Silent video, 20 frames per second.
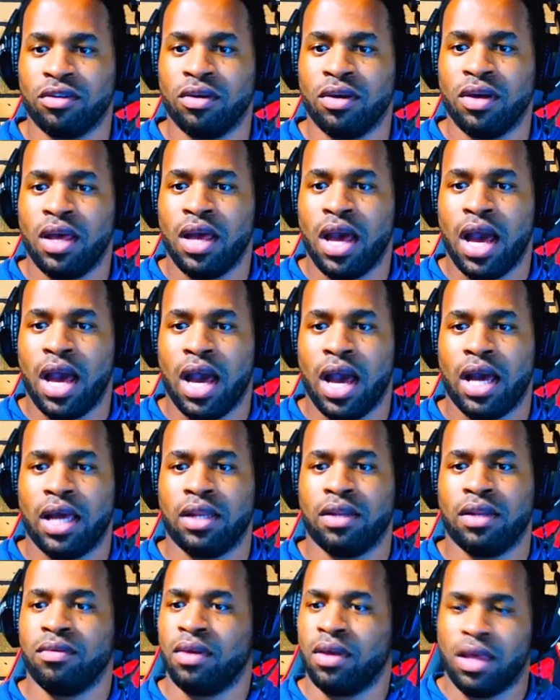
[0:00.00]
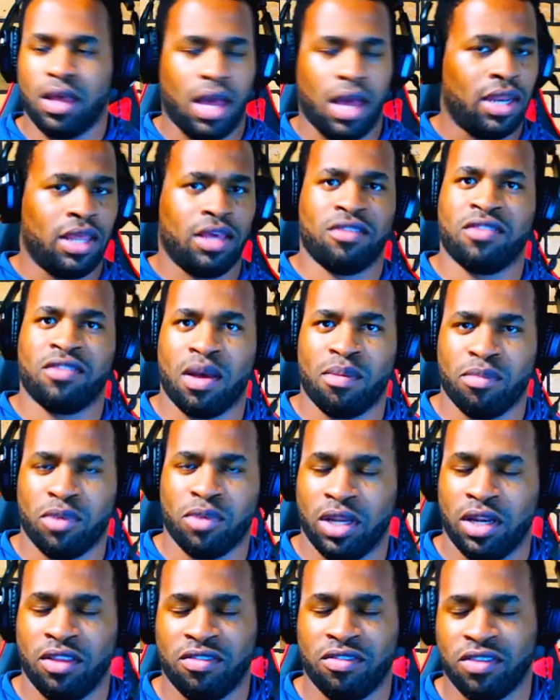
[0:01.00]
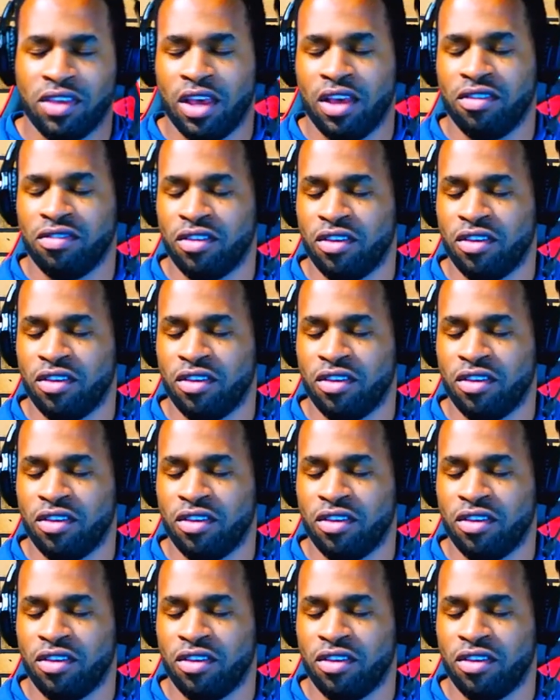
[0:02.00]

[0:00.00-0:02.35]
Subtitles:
And an example in this case is,